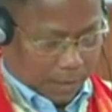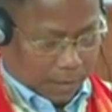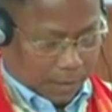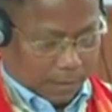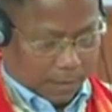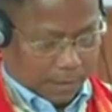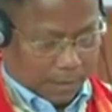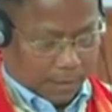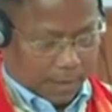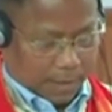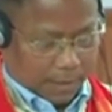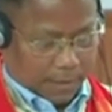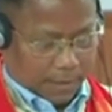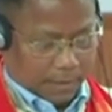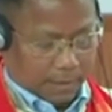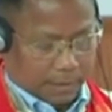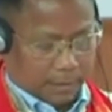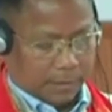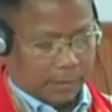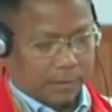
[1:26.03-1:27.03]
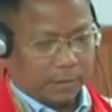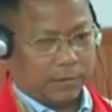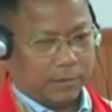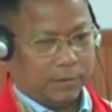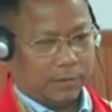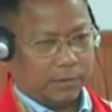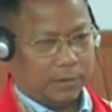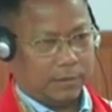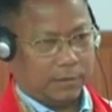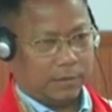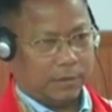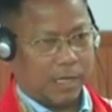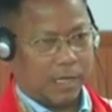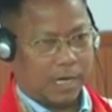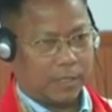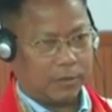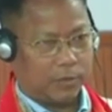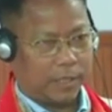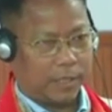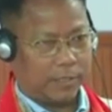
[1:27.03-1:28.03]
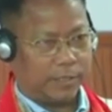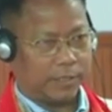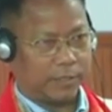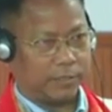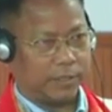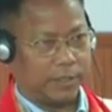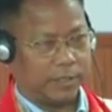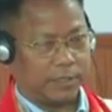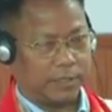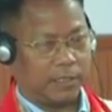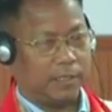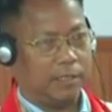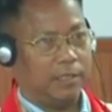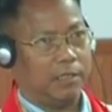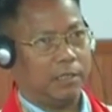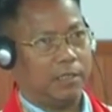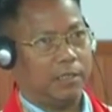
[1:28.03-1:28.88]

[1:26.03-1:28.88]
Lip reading: Sir, in Garo Hills region,